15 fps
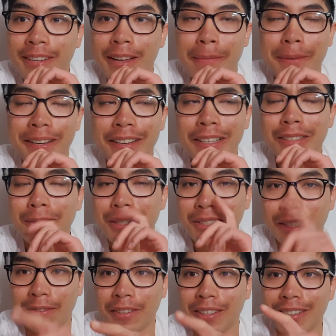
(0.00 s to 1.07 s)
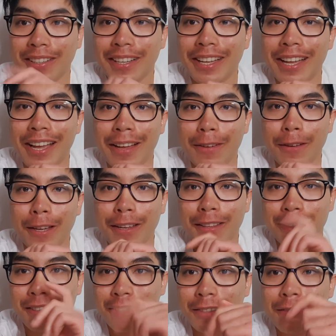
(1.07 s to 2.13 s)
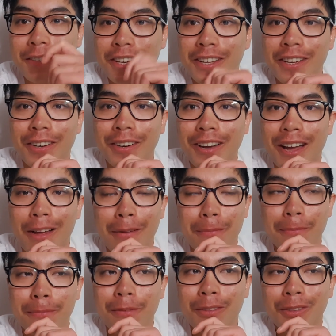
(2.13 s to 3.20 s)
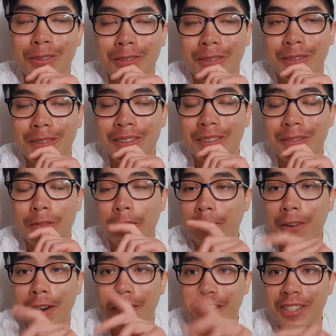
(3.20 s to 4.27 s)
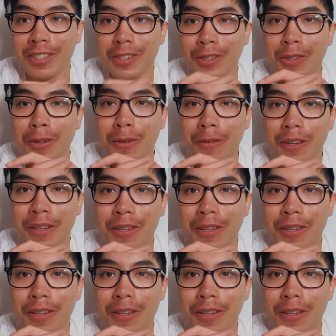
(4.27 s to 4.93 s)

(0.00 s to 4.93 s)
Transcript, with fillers: I guess specifically in this video, I'm referring to